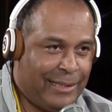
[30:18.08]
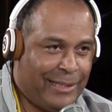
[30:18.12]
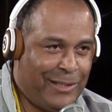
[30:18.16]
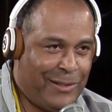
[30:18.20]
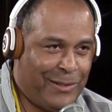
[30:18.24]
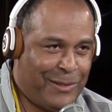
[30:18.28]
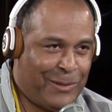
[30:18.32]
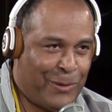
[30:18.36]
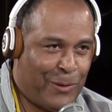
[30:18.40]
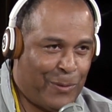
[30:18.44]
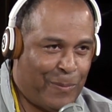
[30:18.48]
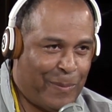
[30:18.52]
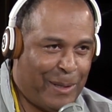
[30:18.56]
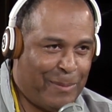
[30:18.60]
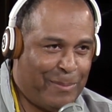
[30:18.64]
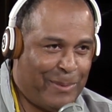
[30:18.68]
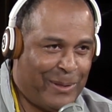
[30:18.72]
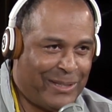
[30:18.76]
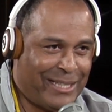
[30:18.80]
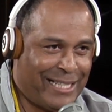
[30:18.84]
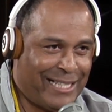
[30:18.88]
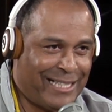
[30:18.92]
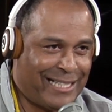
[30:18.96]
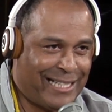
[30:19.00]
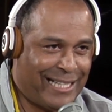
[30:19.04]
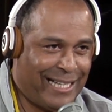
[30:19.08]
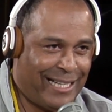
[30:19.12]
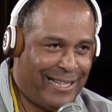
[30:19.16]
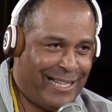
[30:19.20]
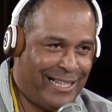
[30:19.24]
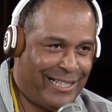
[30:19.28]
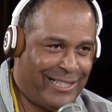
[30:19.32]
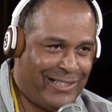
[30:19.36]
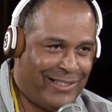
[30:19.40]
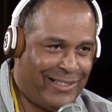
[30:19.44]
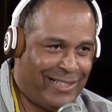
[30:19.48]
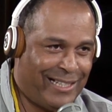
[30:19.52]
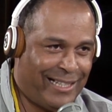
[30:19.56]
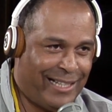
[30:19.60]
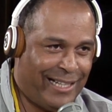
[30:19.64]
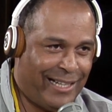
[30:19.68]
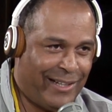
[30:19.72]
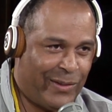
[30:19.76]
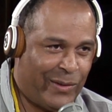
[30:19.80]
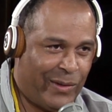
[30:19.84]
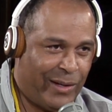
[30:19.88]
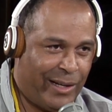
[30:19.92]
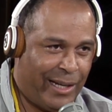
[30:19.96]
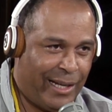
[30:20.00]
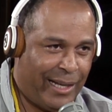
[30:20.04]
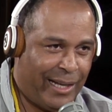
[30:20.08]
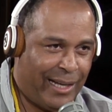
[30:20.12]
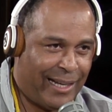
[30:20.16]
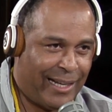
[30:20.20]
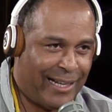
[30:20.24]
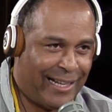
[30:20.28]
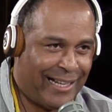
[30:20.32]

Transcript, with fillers: you told me about this gig that you did the other night.